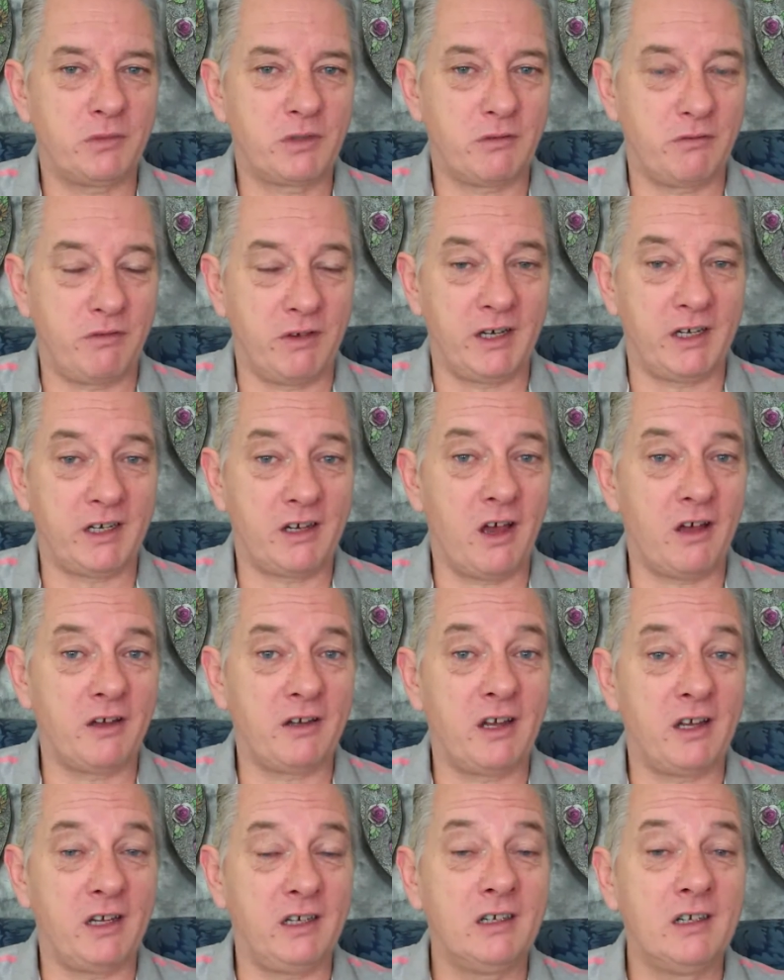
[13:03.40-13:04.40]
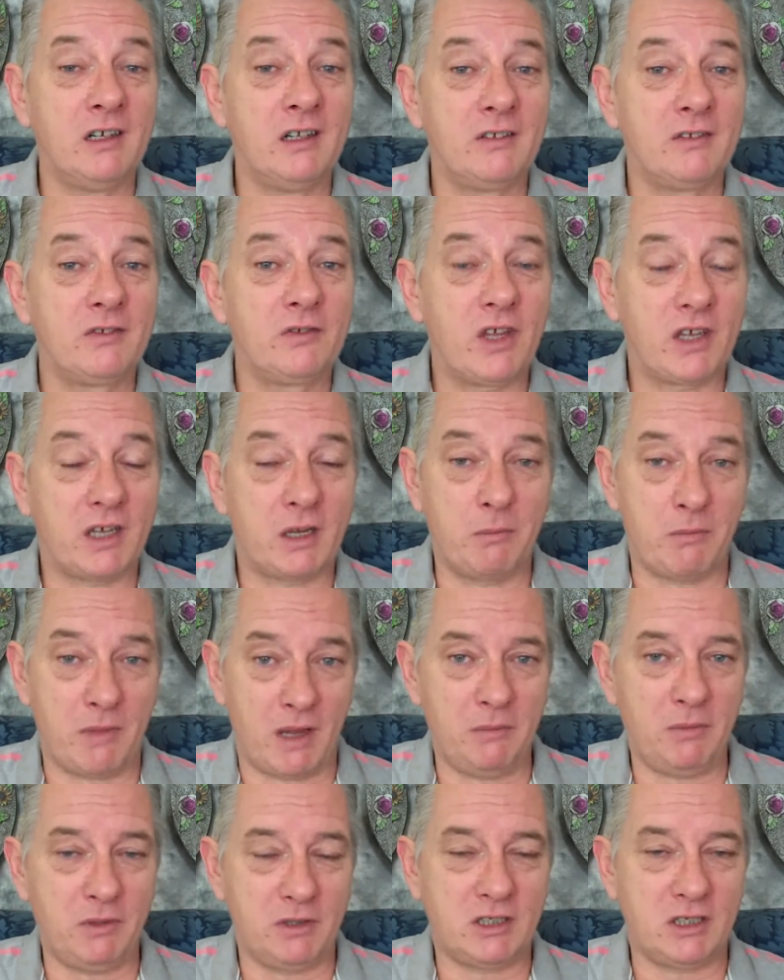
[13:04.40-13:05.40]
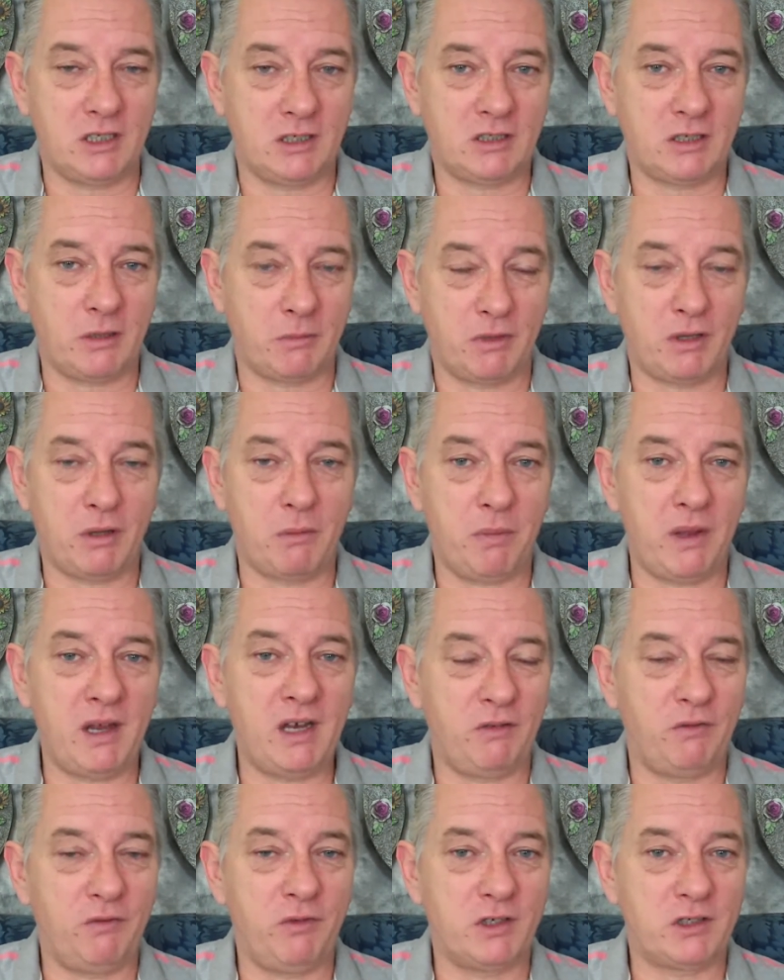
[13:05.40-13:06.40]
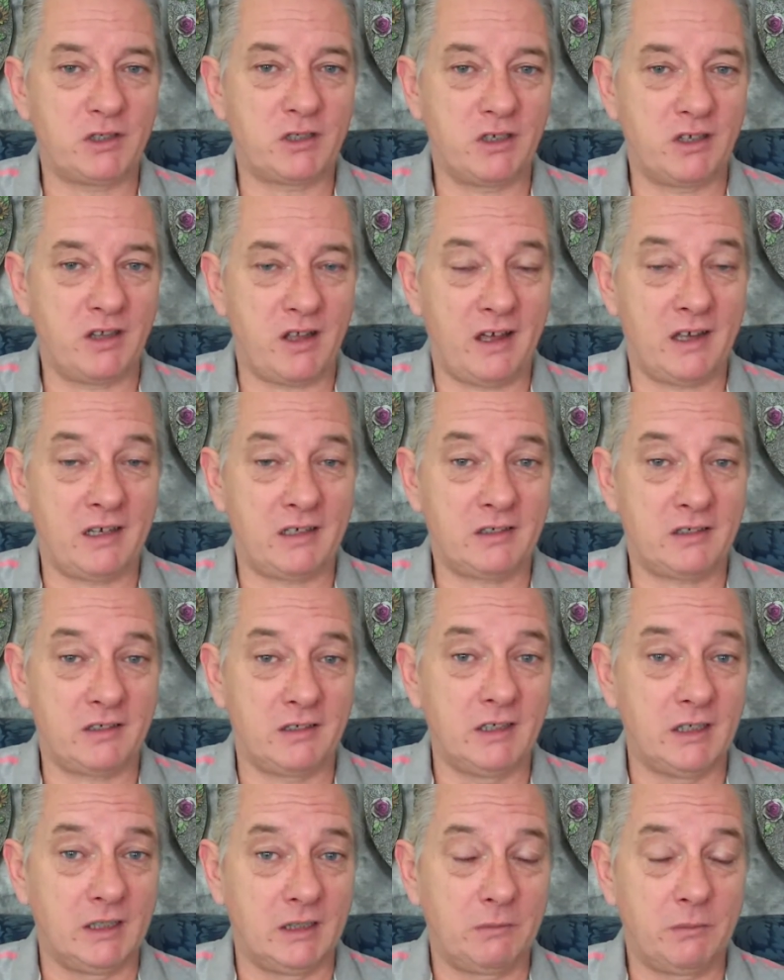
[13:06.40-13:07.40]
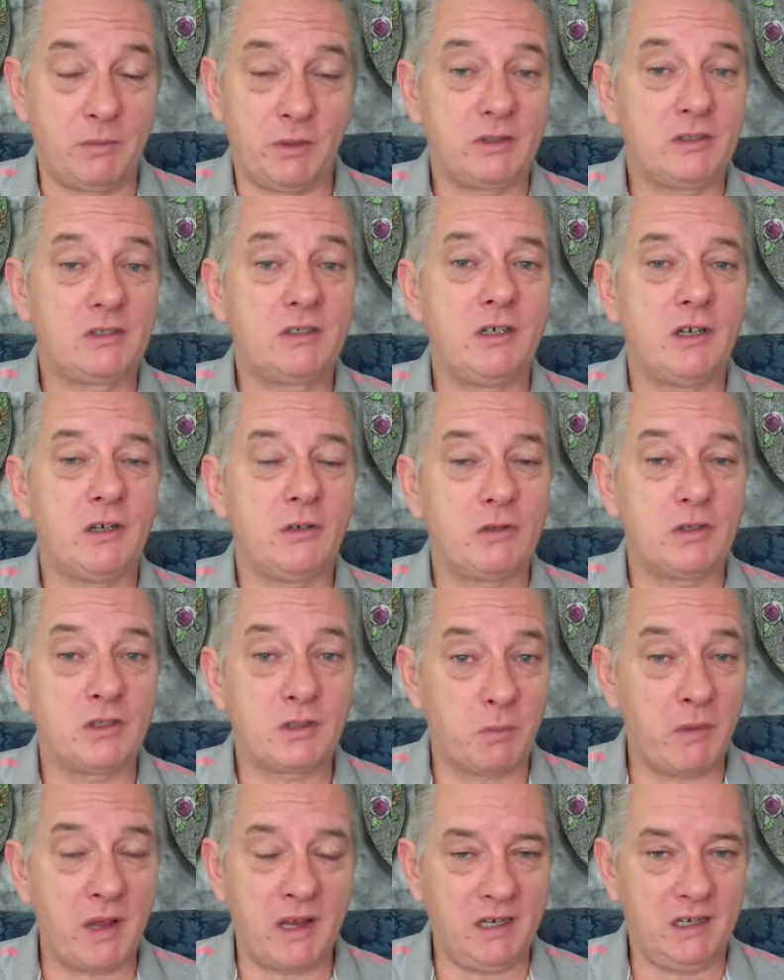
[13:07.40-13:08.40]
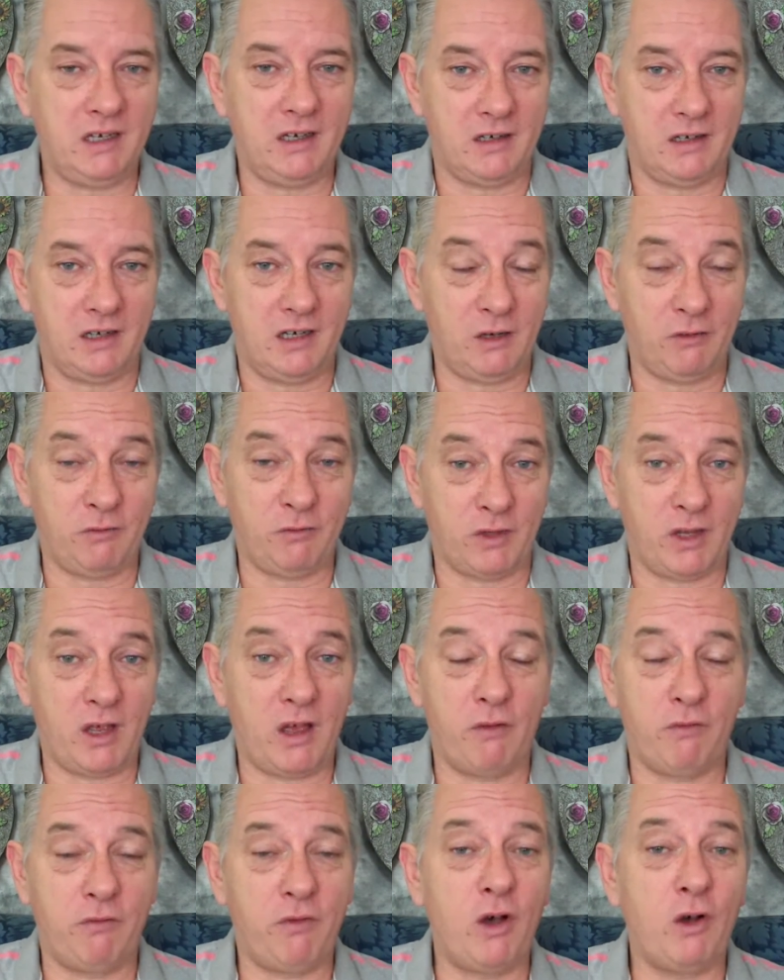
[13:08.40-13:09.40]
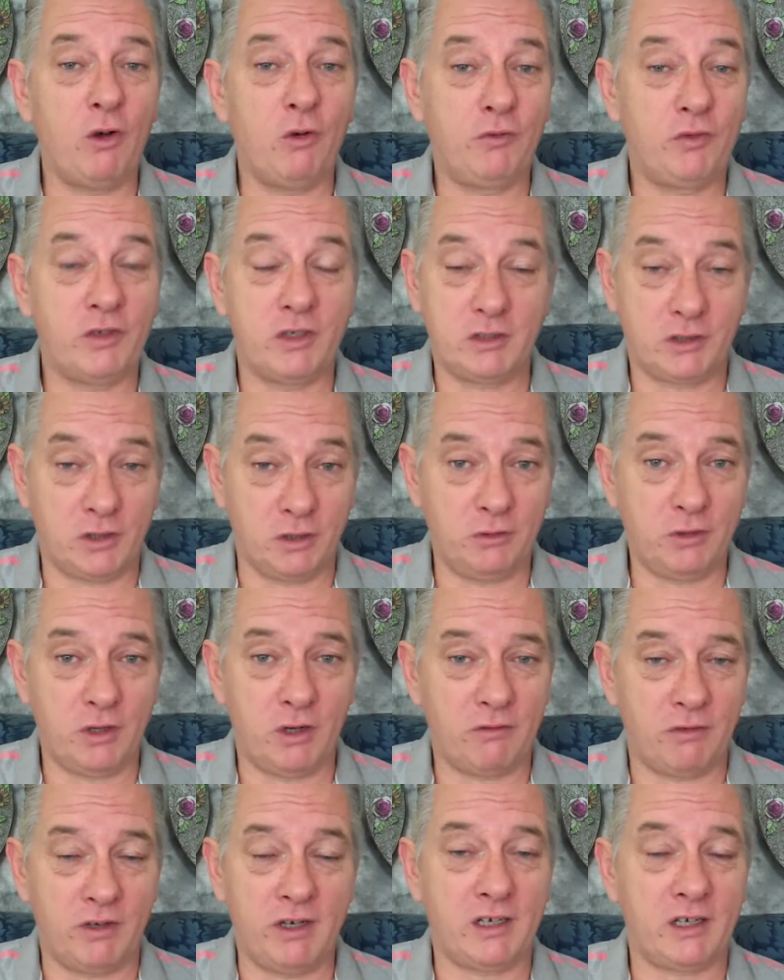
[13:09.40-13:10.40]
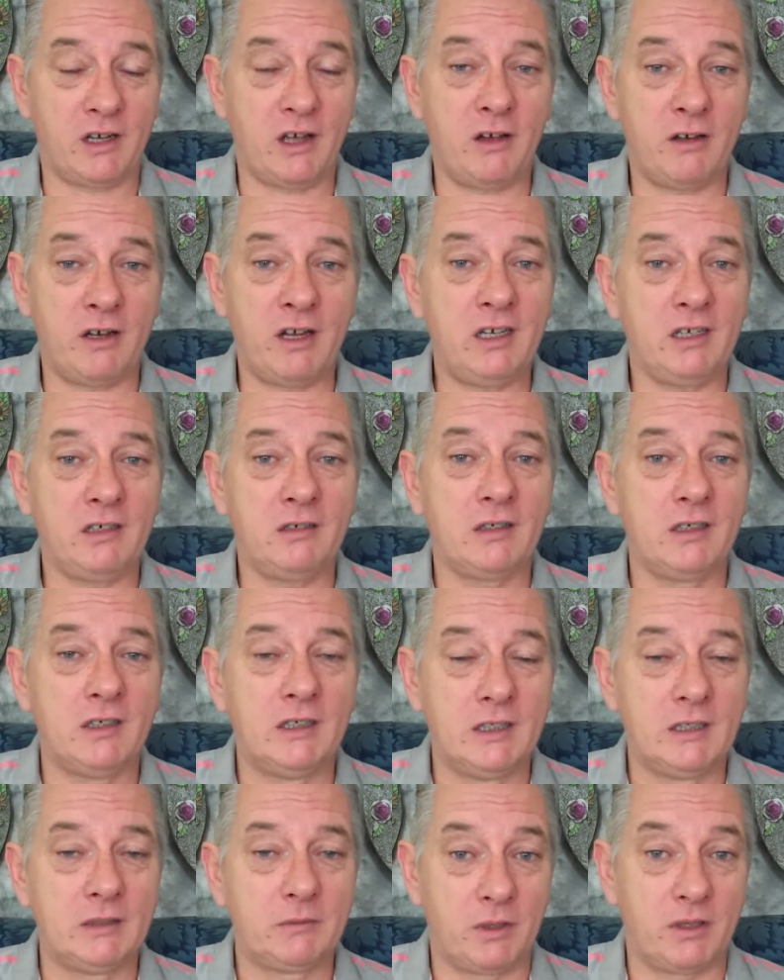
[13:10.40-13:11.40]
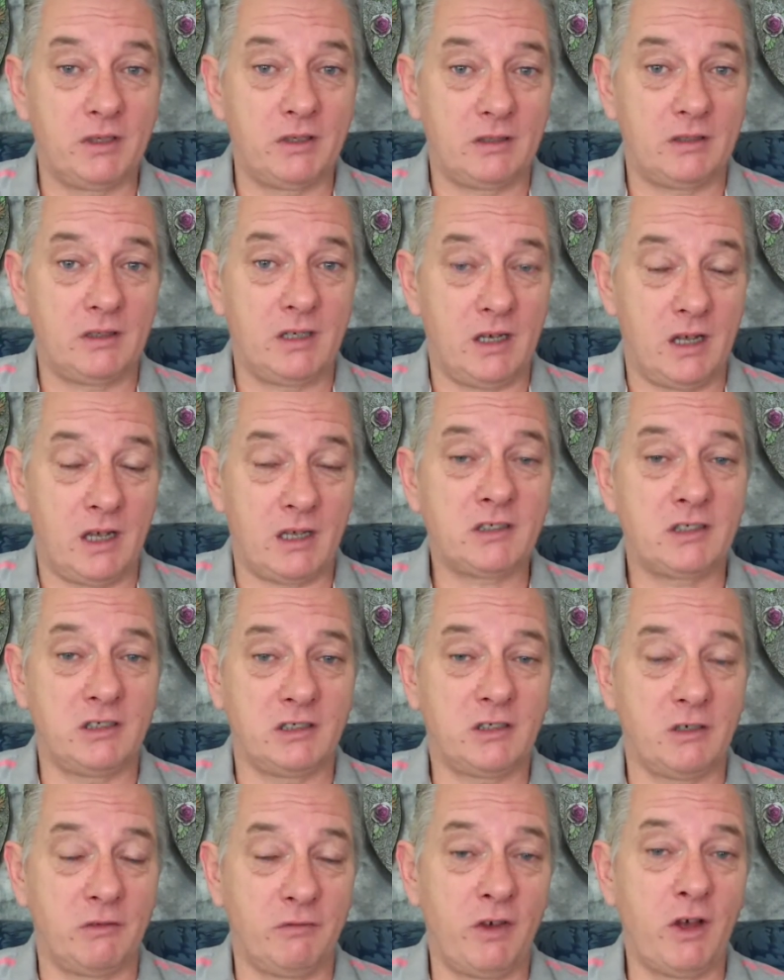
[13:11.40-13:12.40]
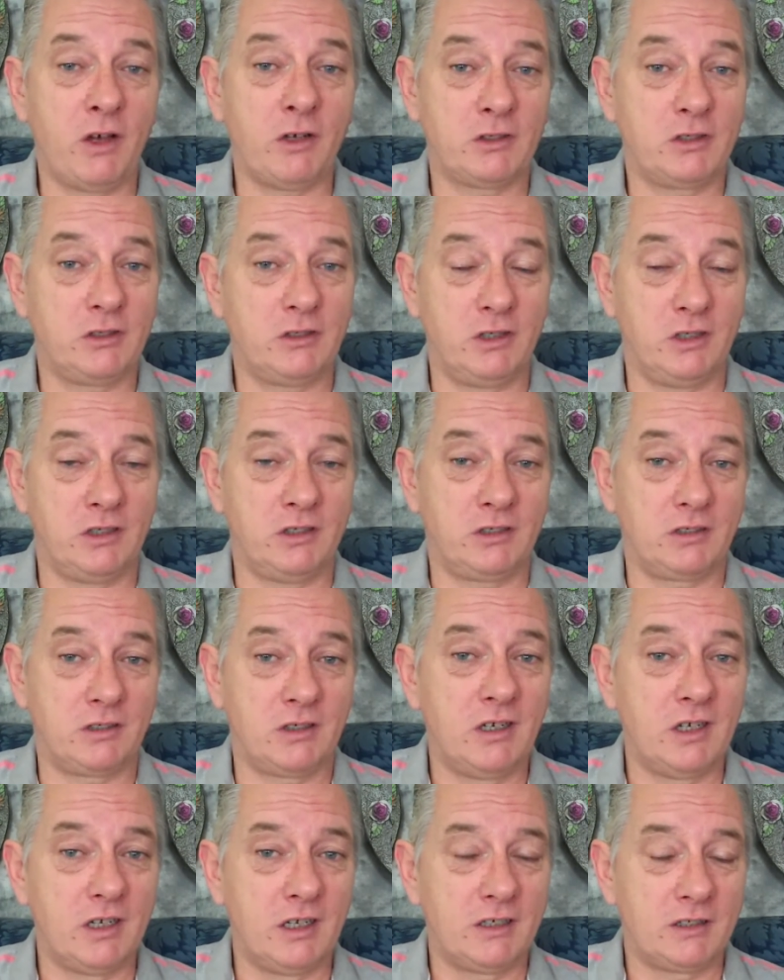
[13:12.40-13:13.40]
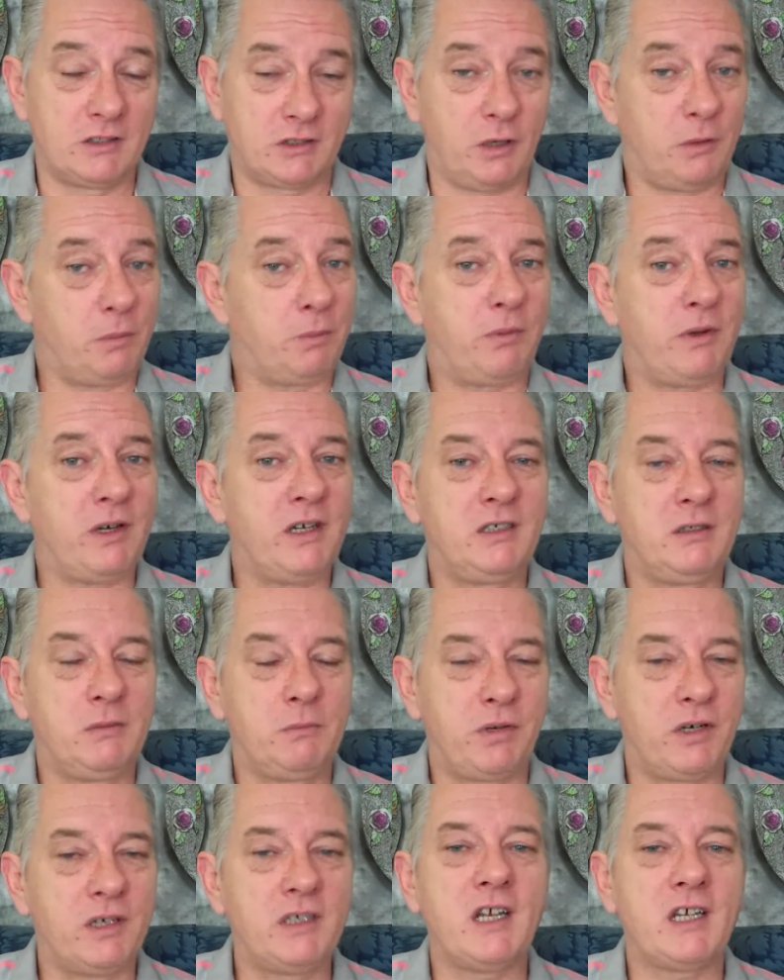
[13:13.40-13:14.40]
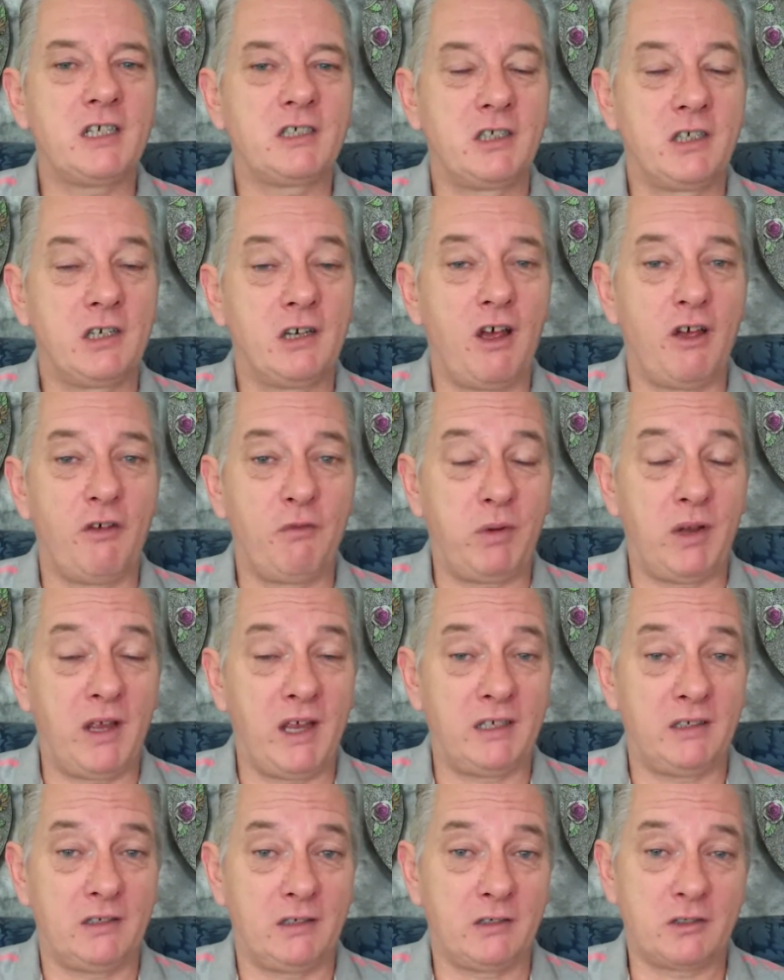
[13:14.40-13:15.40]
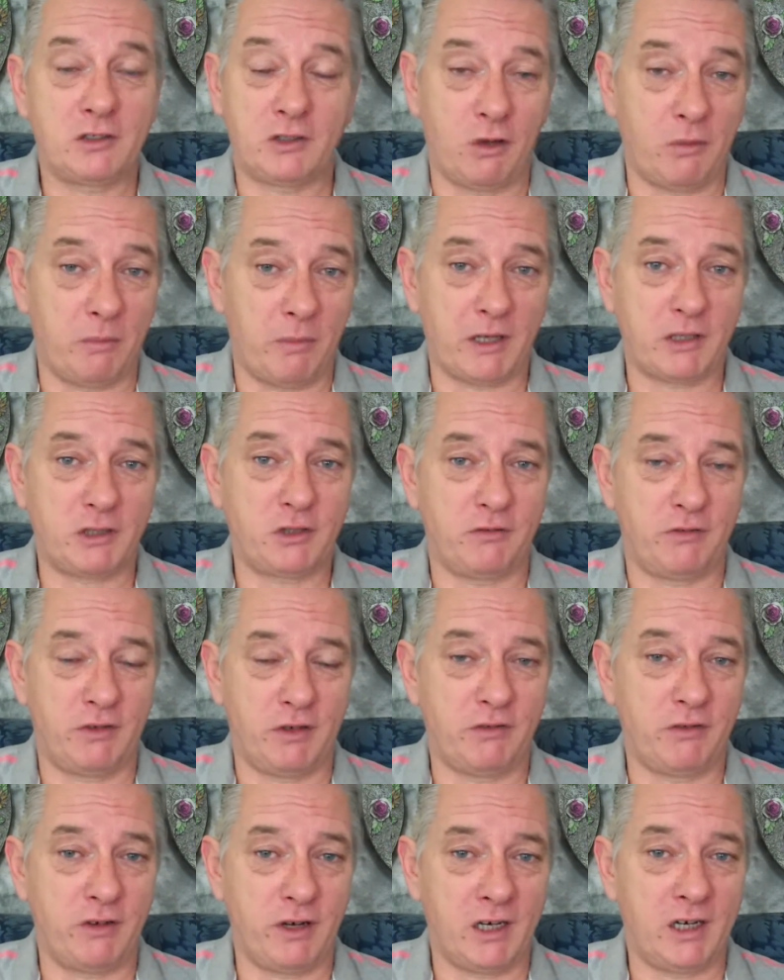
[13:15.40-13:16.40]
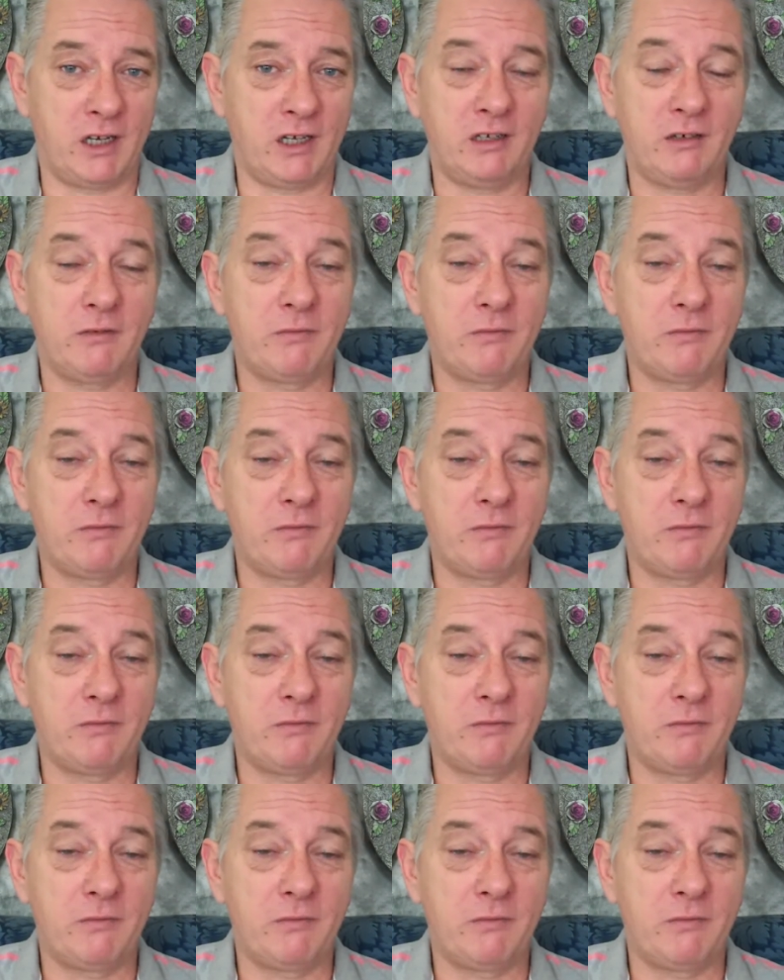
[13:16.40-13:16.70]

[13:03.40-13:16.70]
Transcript: to reincarnate, they can maybe see some of the benefits of that. But, you know, there's many, even that evolve, that do not reincarnate. But it has its advantages. So predestined life plan, there's not much of it really,